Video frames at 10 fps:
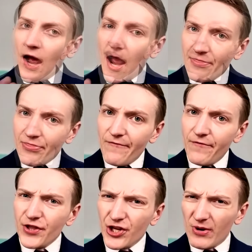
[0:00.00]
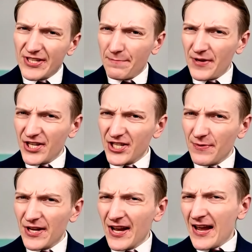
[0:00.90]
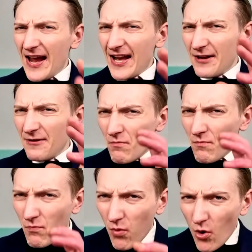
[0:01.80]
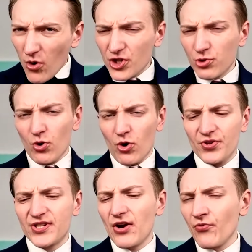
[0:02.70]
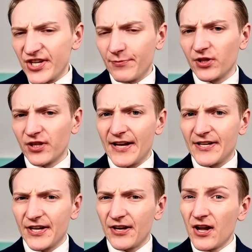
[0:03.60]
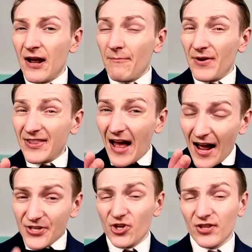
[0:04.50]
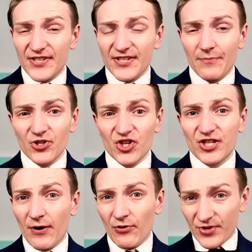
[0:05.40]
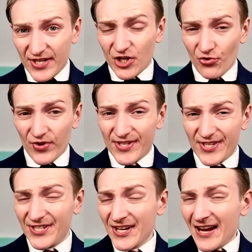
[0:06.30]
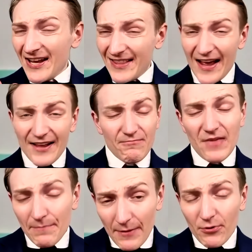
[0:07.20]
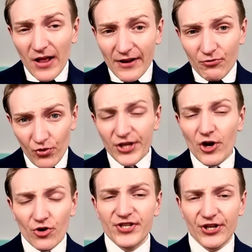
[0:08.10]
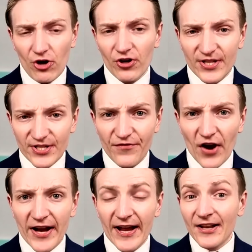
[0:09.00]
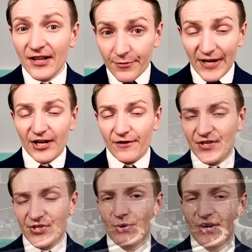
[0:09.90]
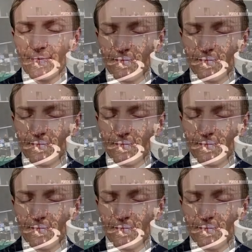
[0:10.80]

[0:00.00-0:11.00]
And therefore, the US appears to be heading more towards a reasonable landing, but there are certainly some concerns about recession risks that people had really honed in on this Friday and the beginning of this week.